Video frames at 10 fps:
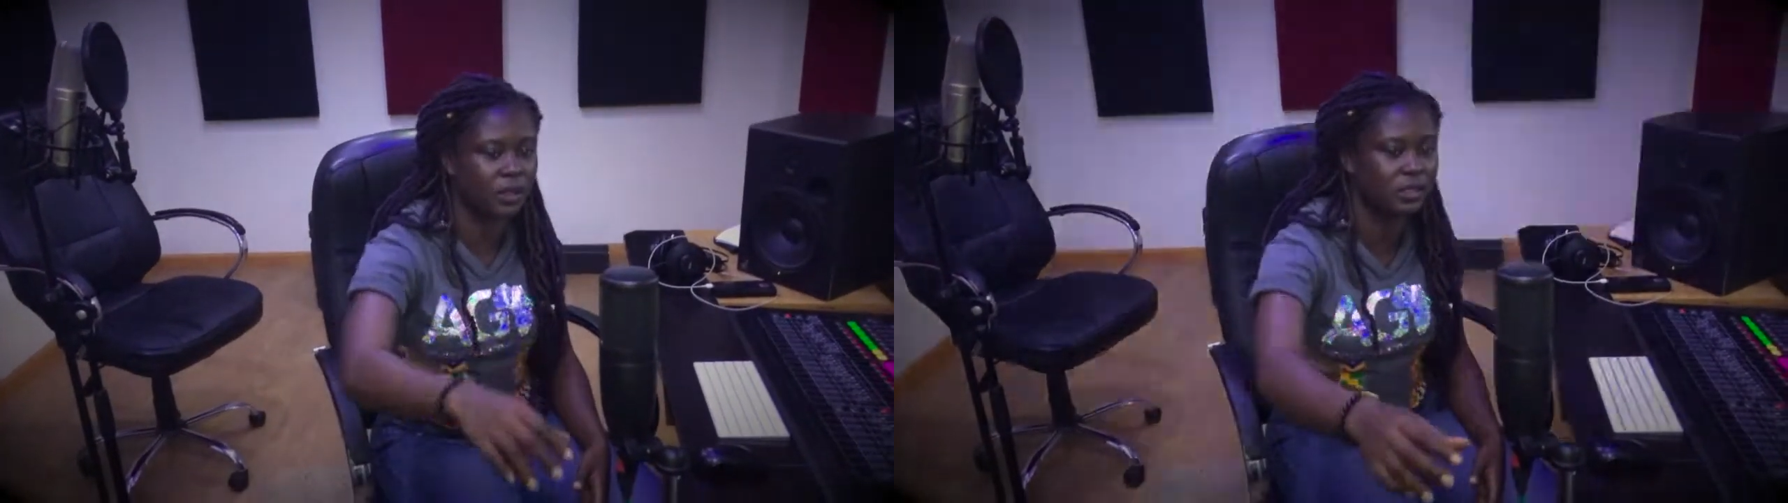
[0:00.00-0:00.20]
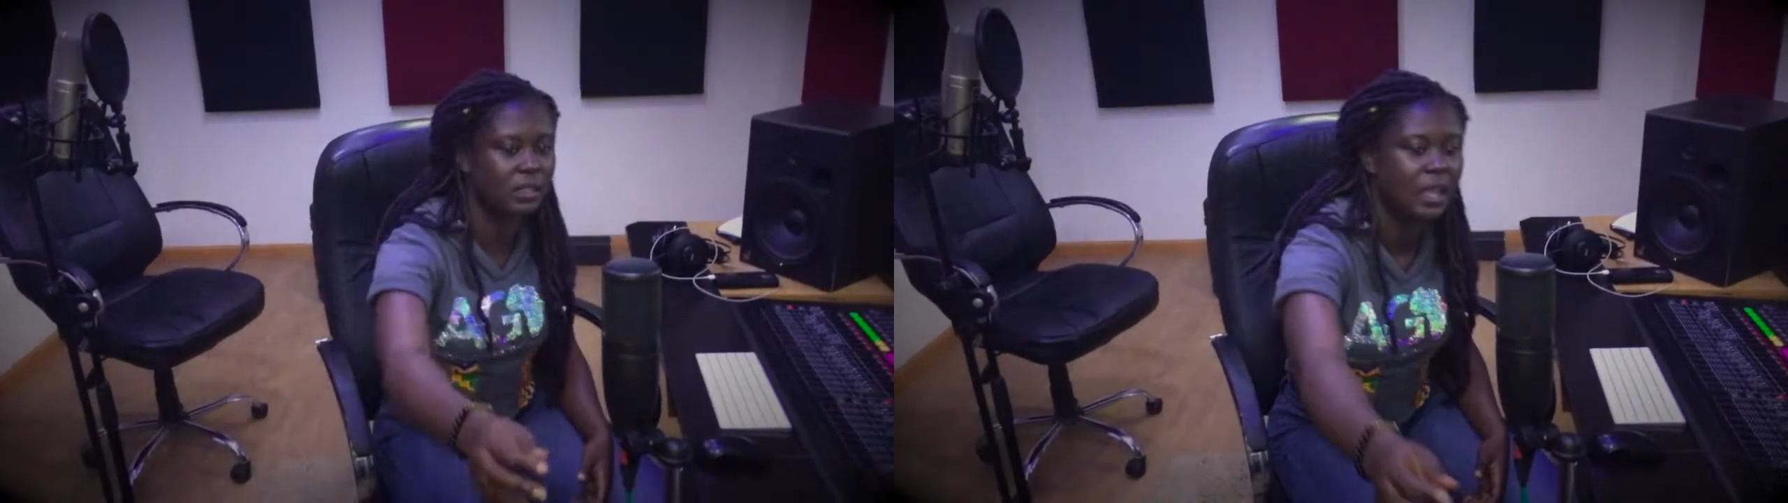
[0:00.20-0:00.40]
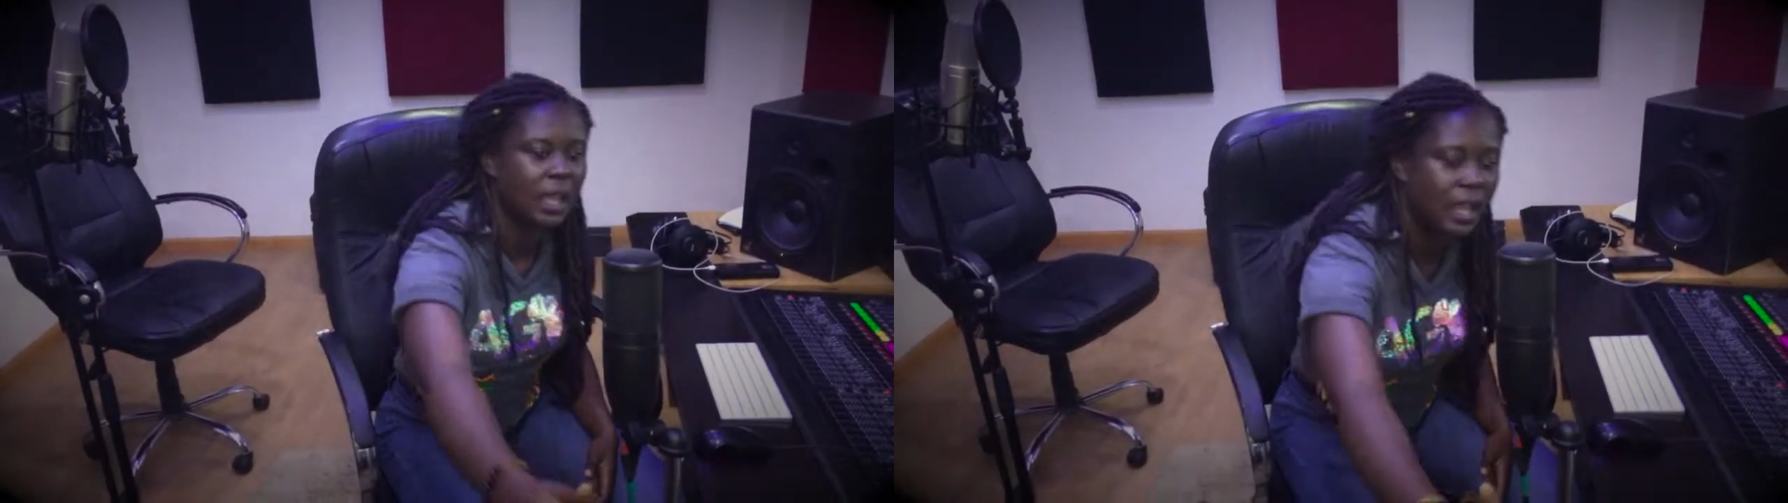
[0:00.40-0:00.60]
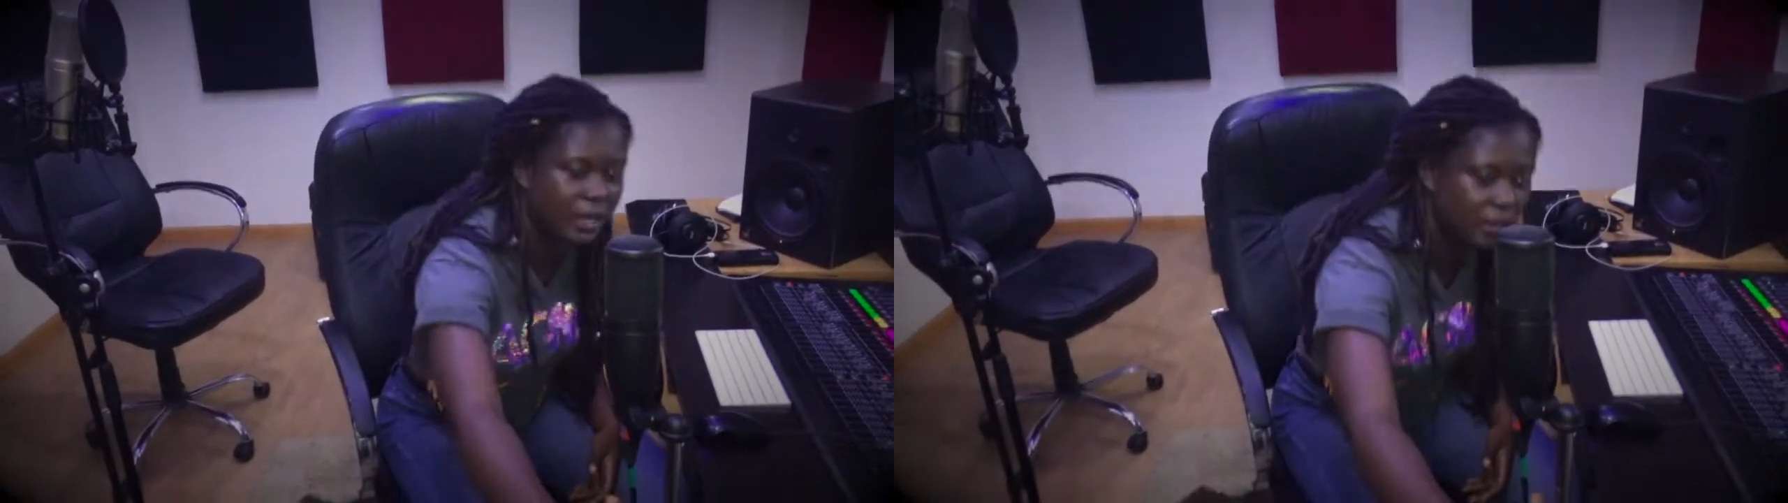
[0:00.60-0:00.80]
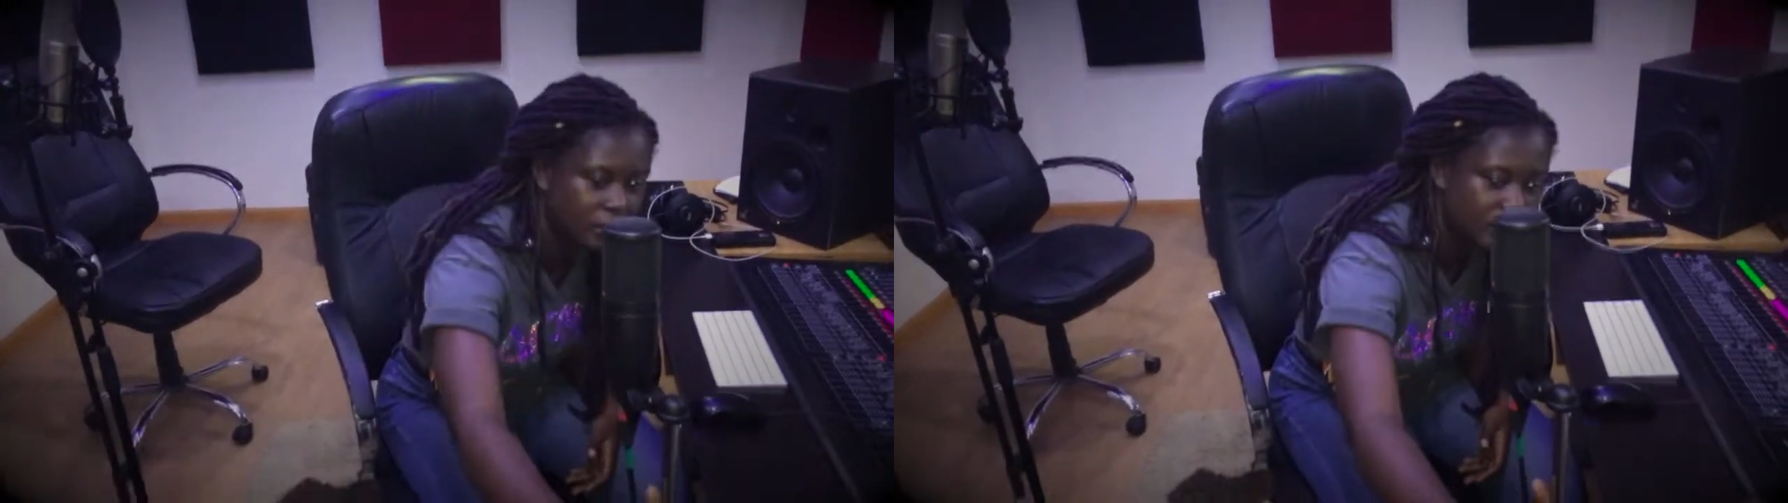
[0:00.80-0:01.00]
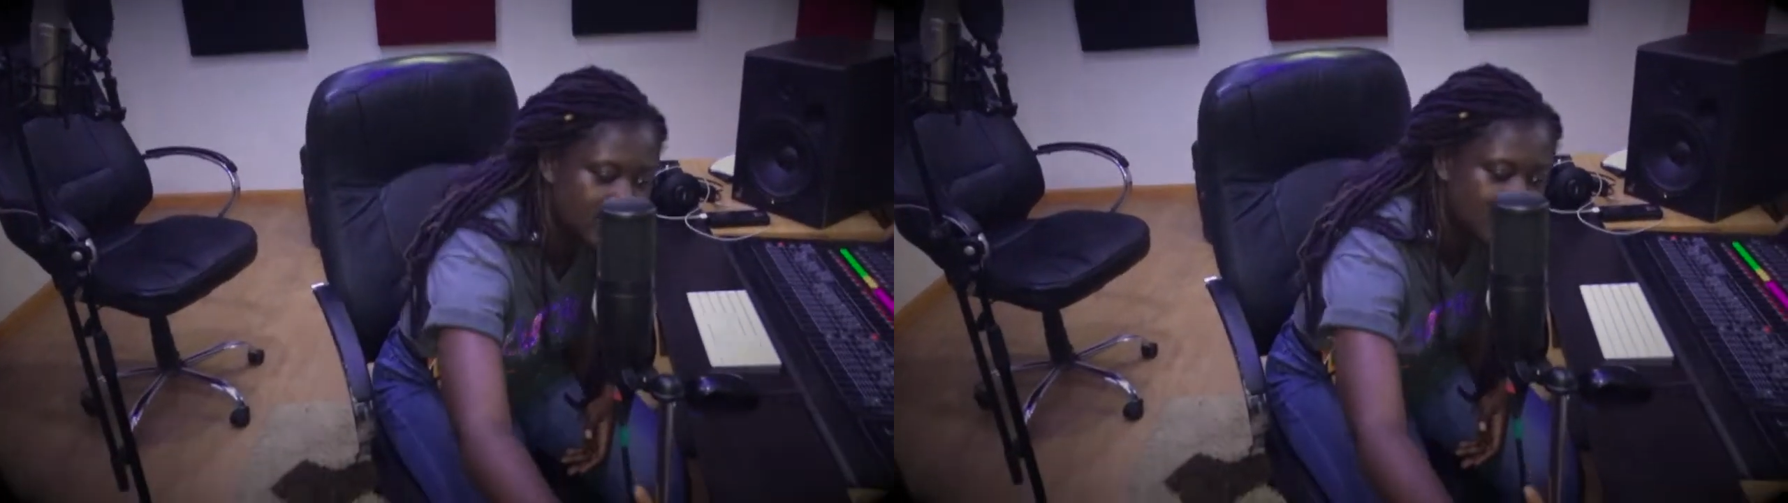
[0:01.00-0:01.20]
because at the end of the